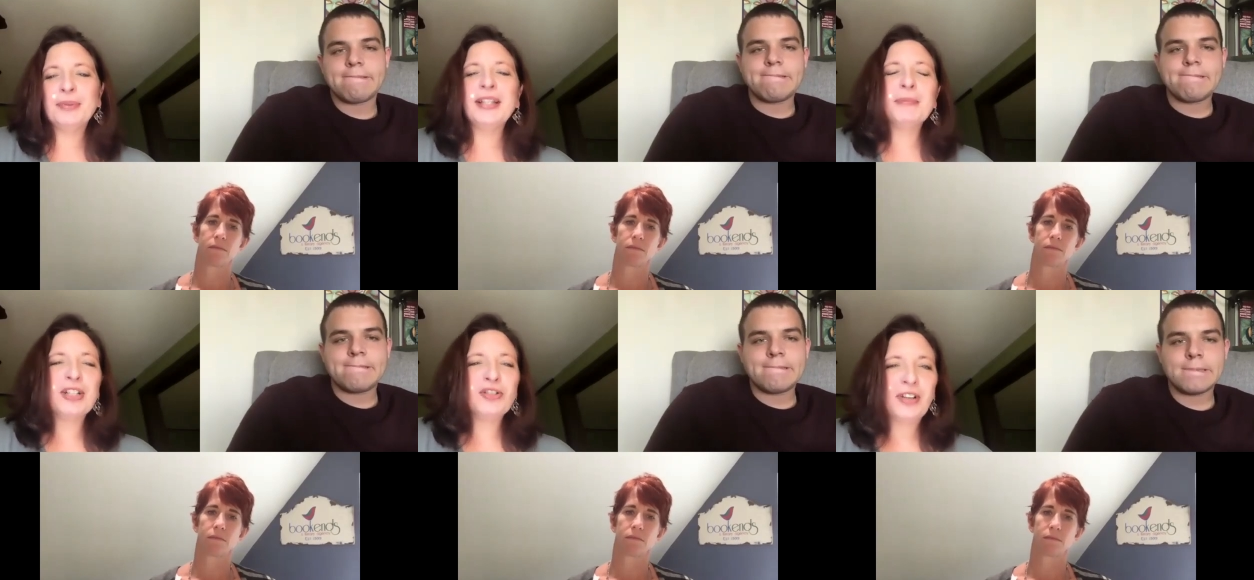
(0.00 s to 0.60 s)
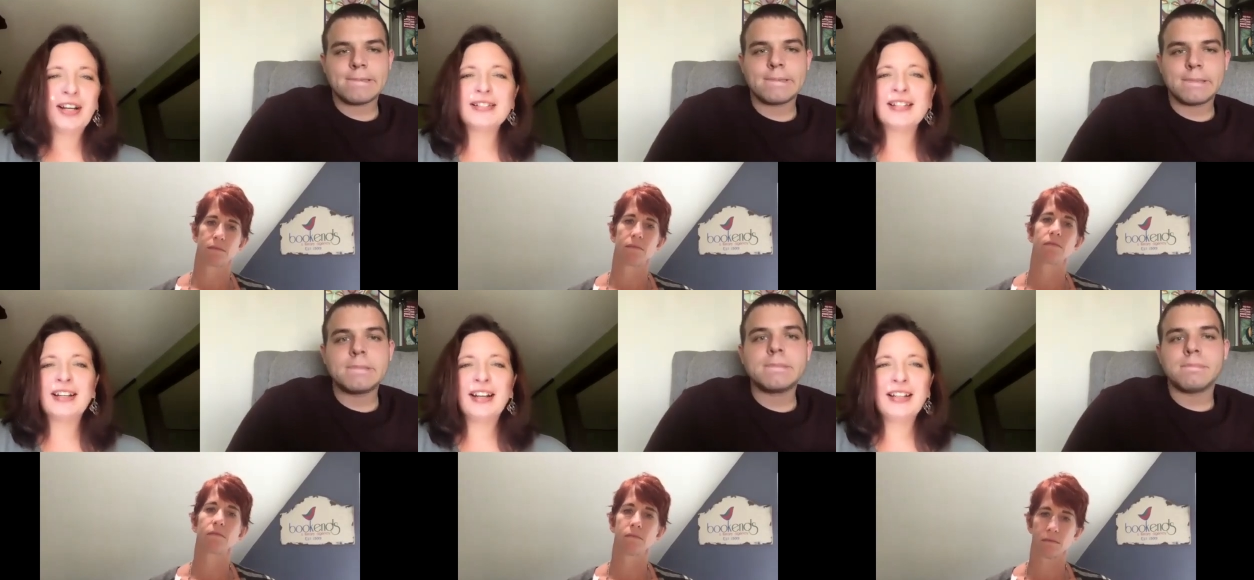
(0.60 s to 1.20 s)
Speaker 1: to my strengths and I
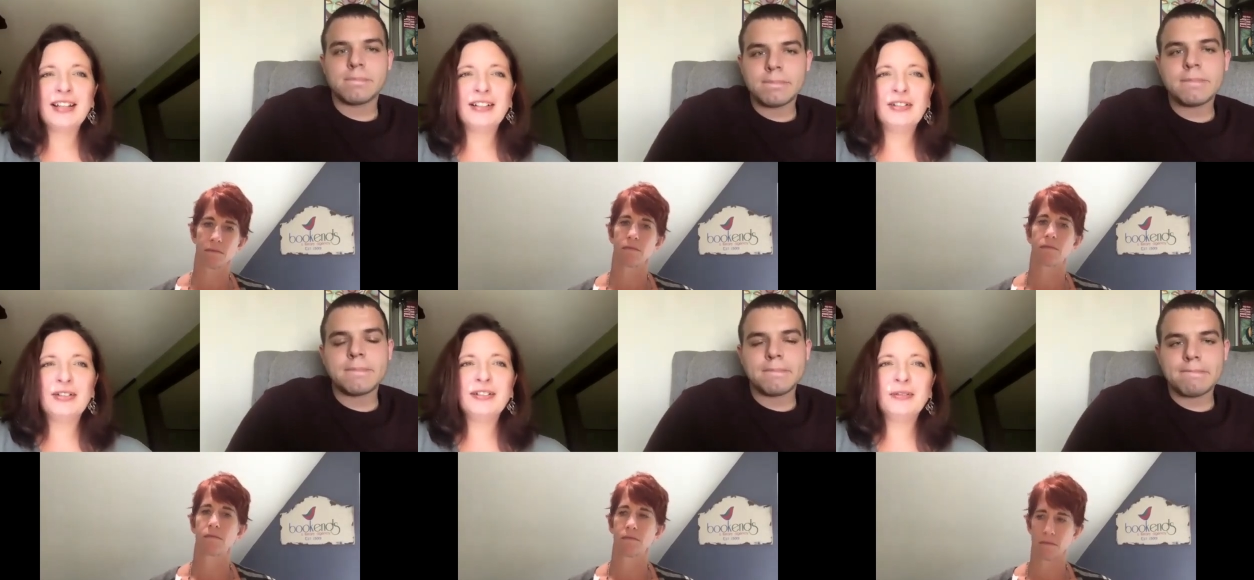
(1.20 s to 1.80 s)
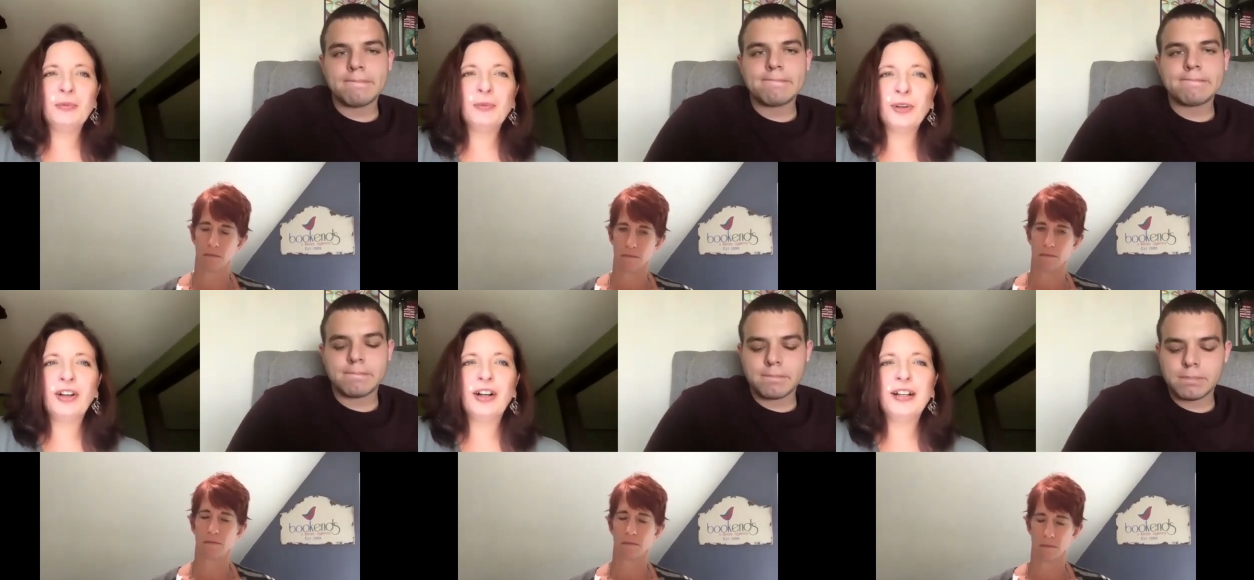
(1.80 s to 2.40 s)
can work
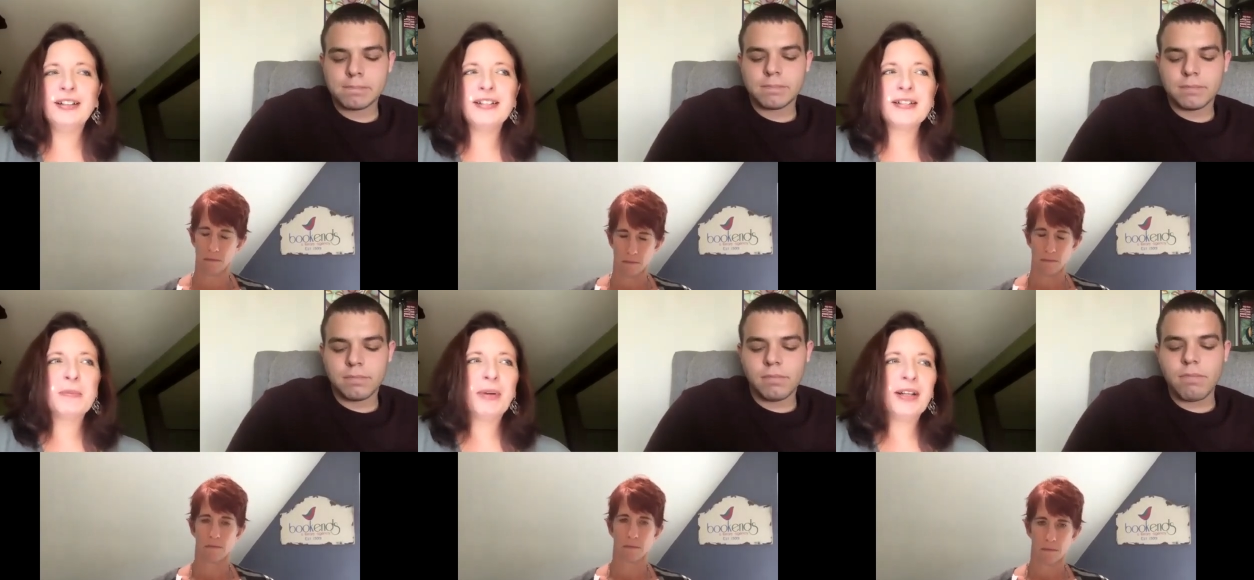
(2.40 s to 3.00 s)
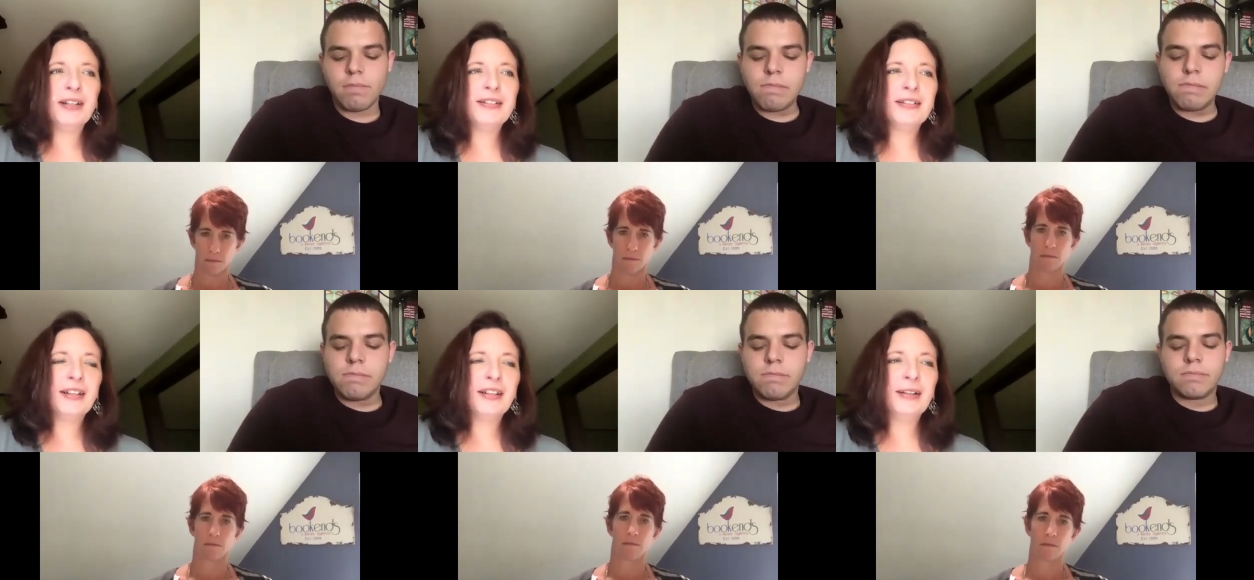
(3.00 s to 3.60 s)
on, despite
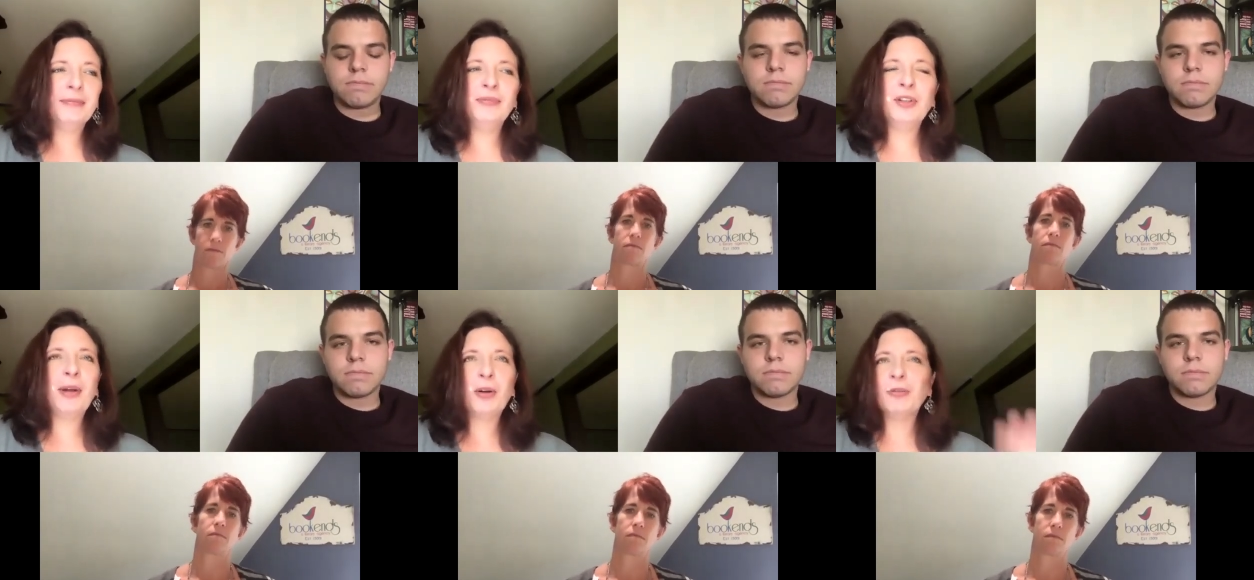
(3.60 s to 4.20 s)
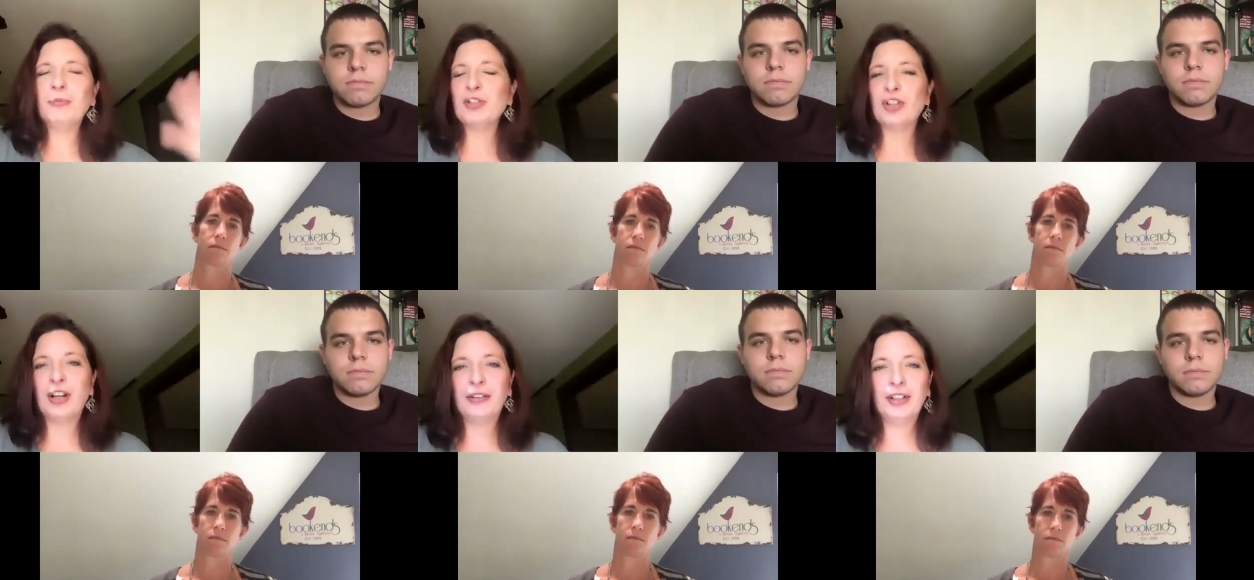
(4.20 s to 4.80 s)
um, no matter the
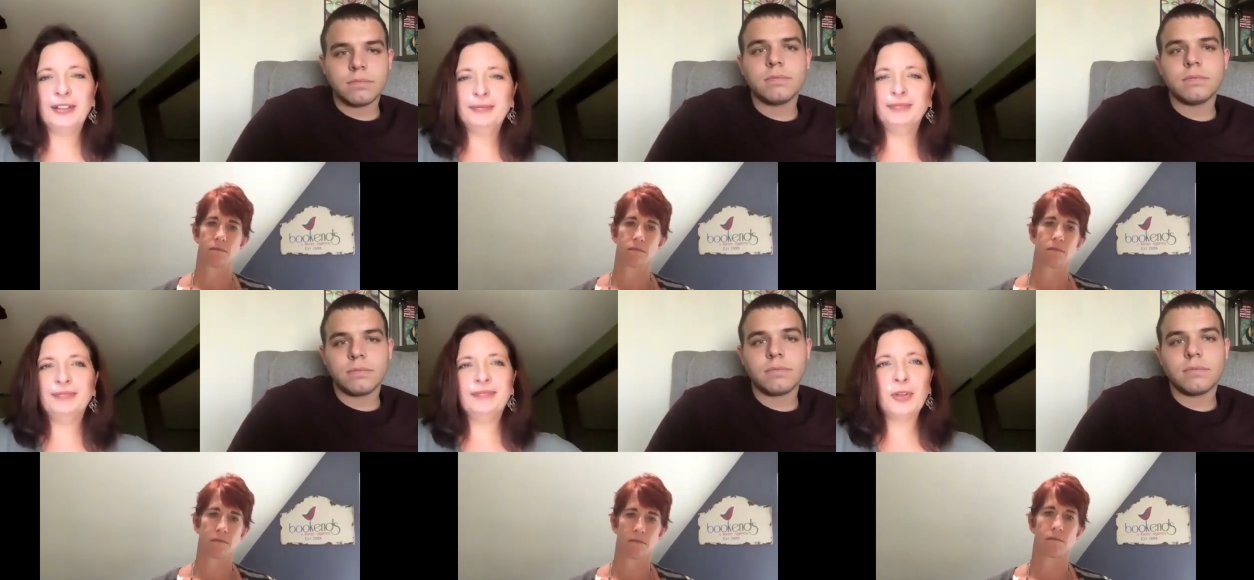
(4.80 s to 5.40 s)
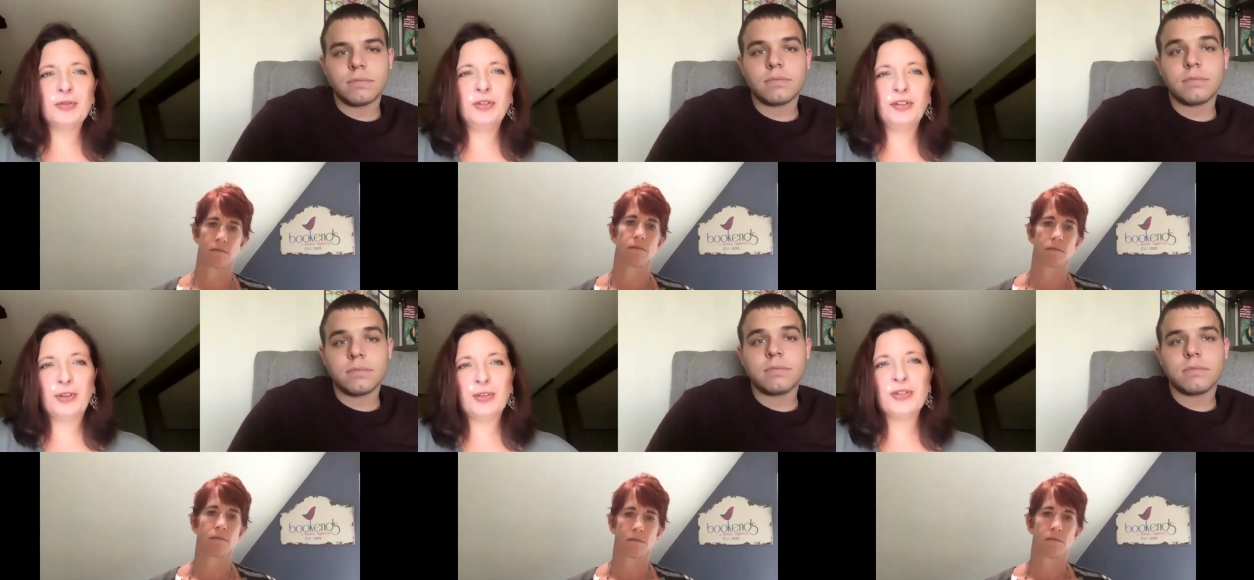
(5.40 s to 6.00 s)
genre, those
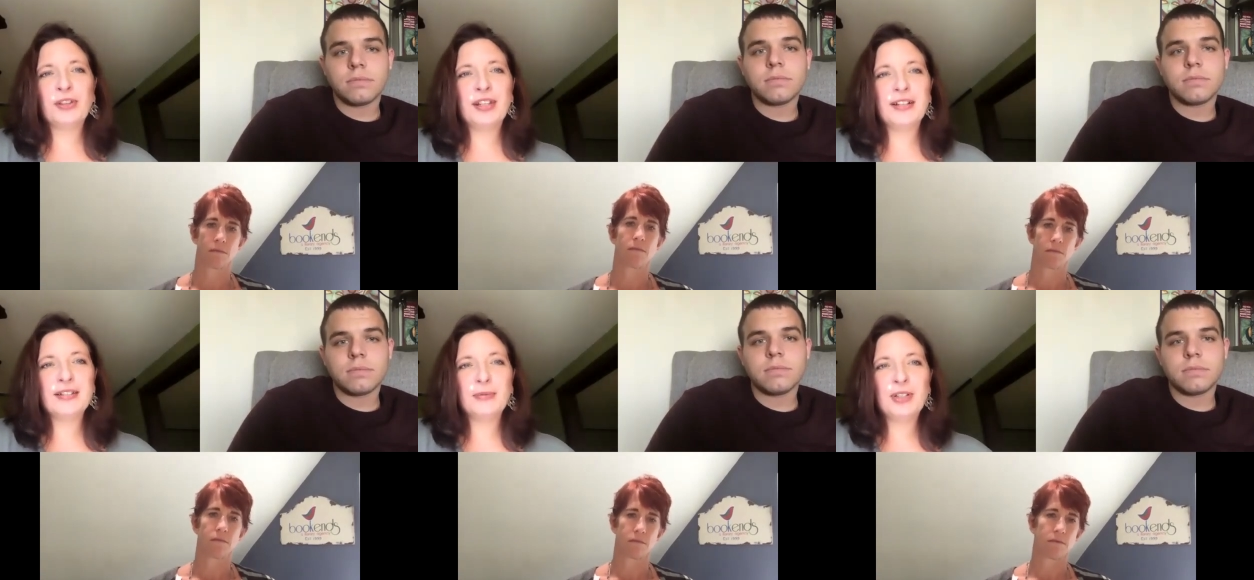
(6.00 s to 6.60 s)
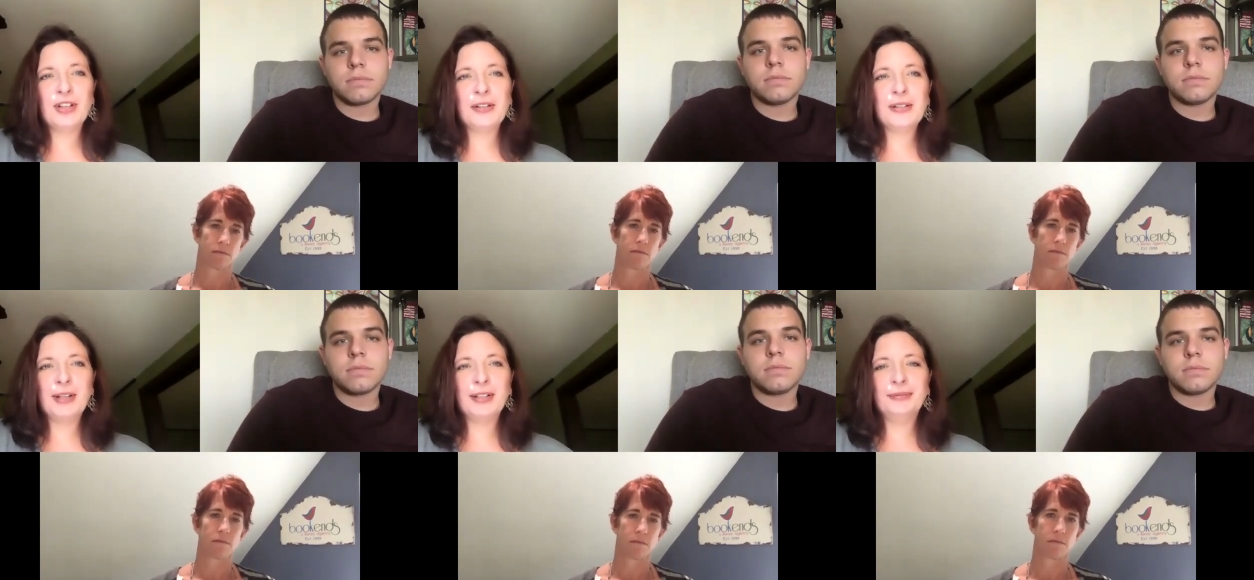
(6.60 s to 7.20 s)
universal things that we talked
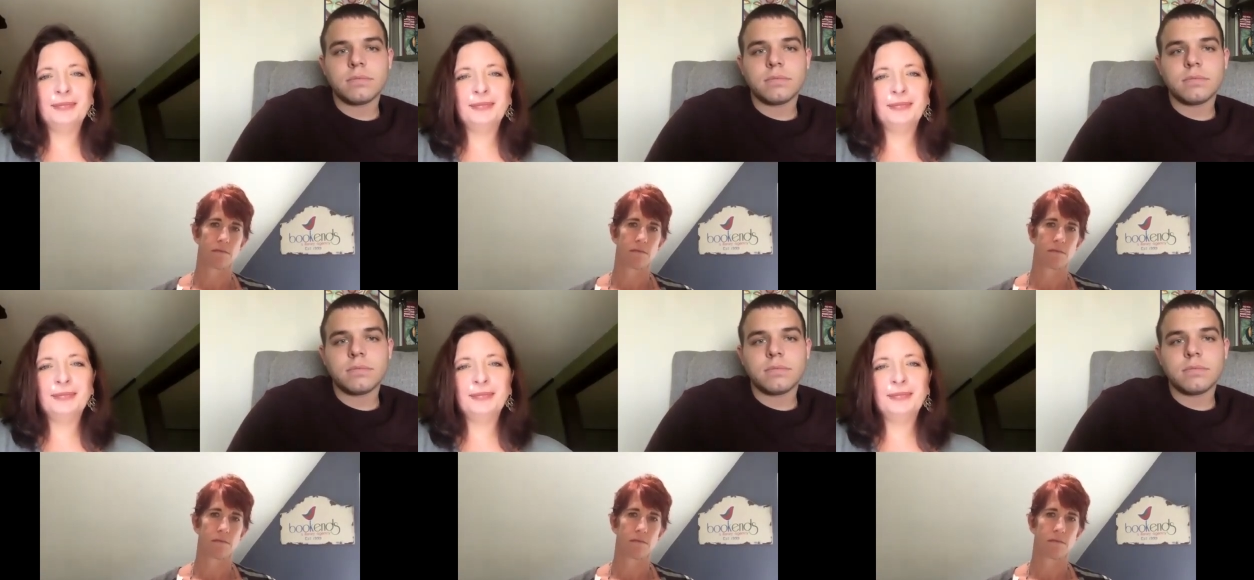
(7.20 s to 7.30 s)
about.